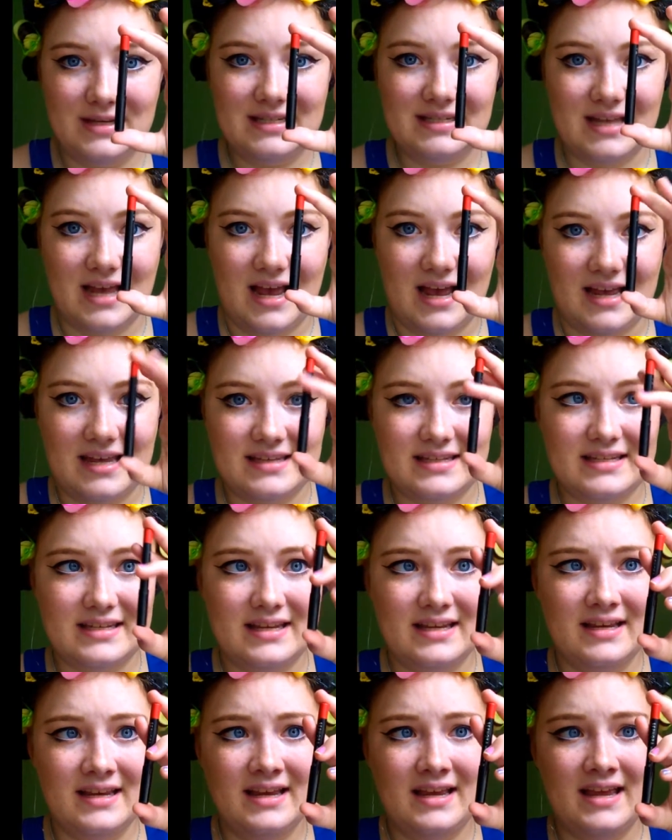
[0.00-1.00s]

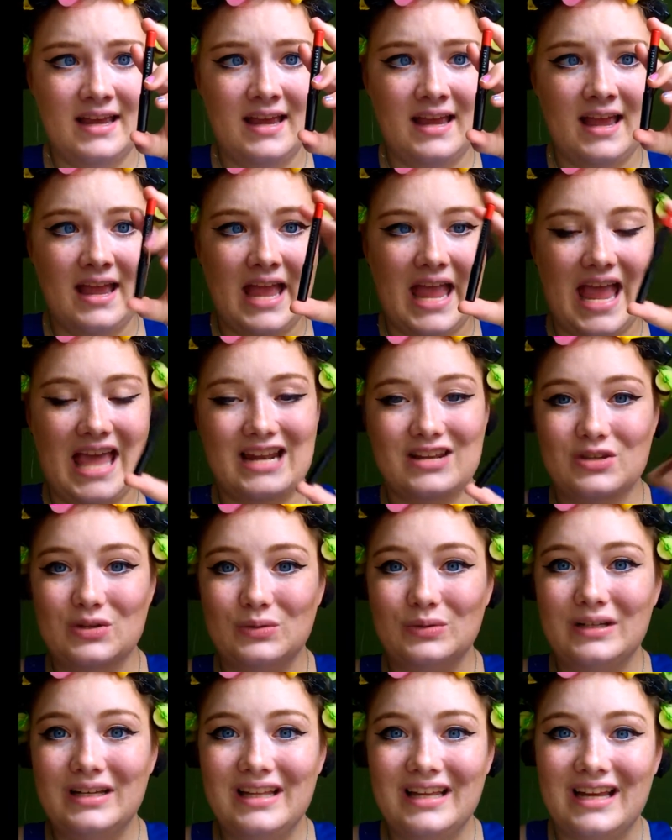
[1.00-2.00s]
size, and it's
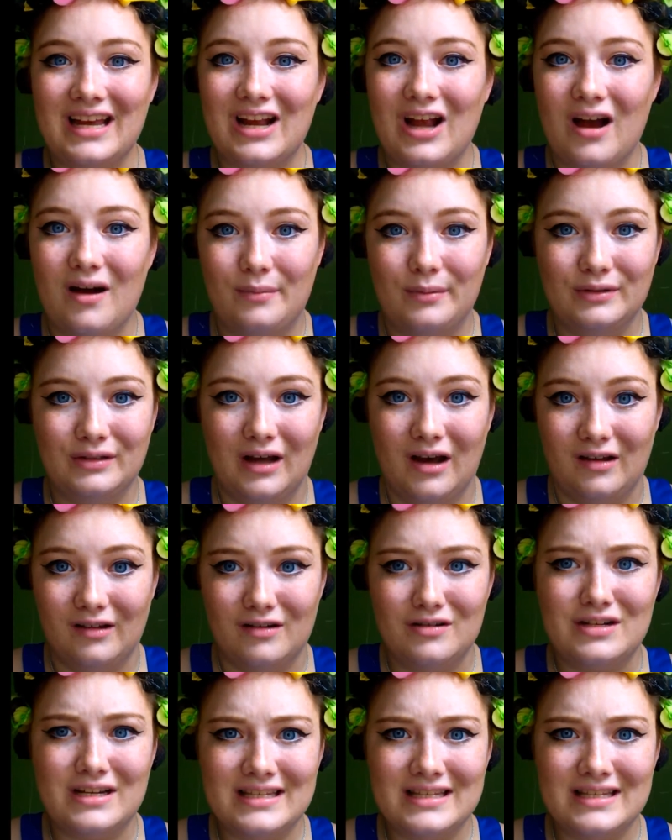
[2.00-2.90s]
only like a couple dollars.